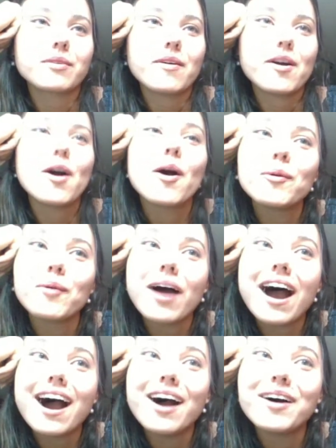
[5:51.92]
Oh
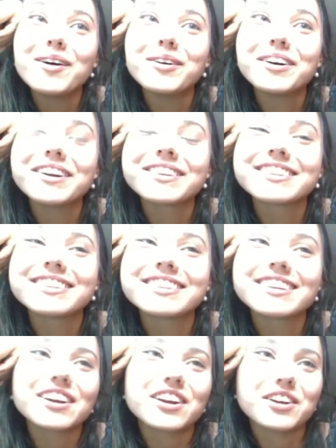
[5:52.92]
wow.
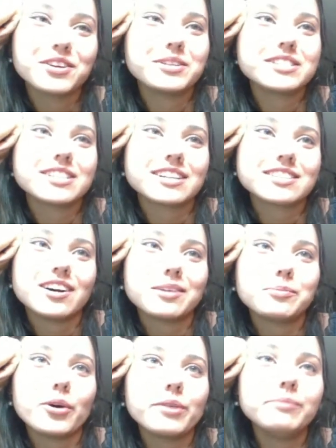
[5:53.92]
Are you a TikTok boy?
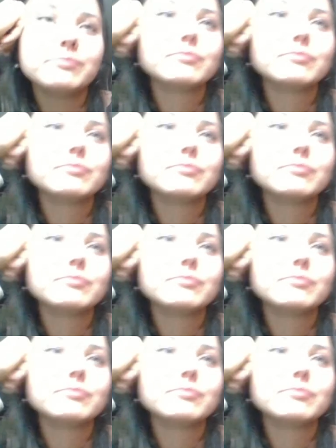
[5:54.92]
Right.